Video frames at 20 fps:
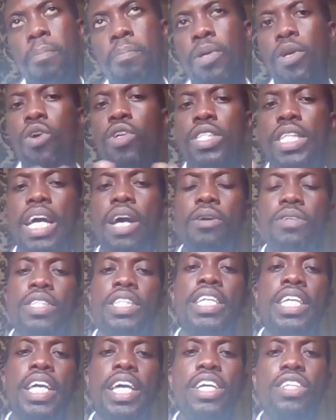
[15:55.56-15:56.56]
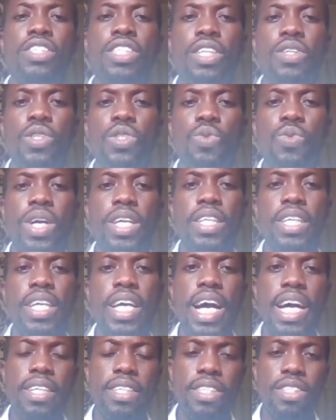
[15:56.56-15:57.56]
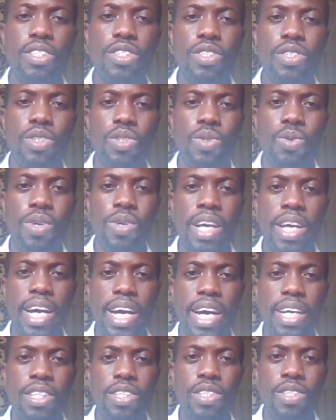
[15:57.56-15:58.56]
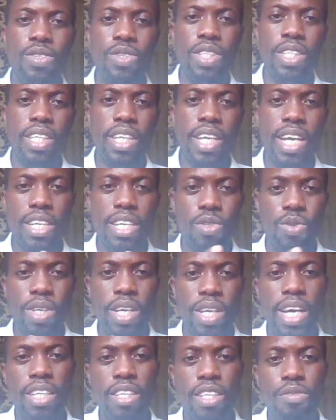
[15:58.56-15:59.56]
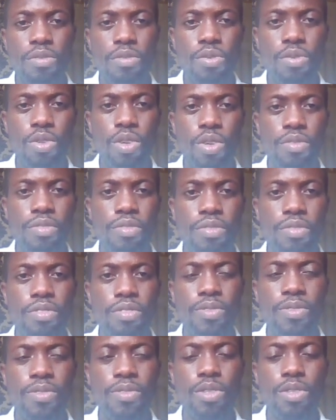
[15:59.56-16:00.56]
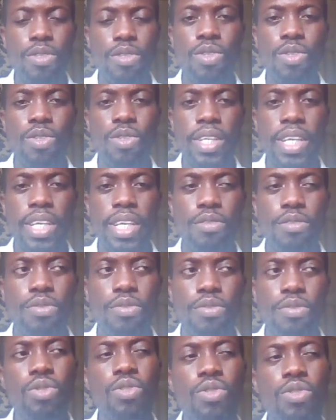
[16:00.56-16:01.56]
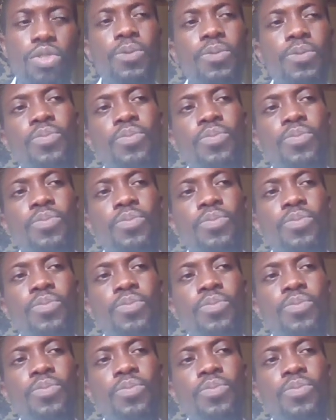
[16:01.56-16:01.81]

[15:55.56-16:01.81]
Because now the angels were in the garden to guard, in the garden to guard the fruit of, to get the fruit.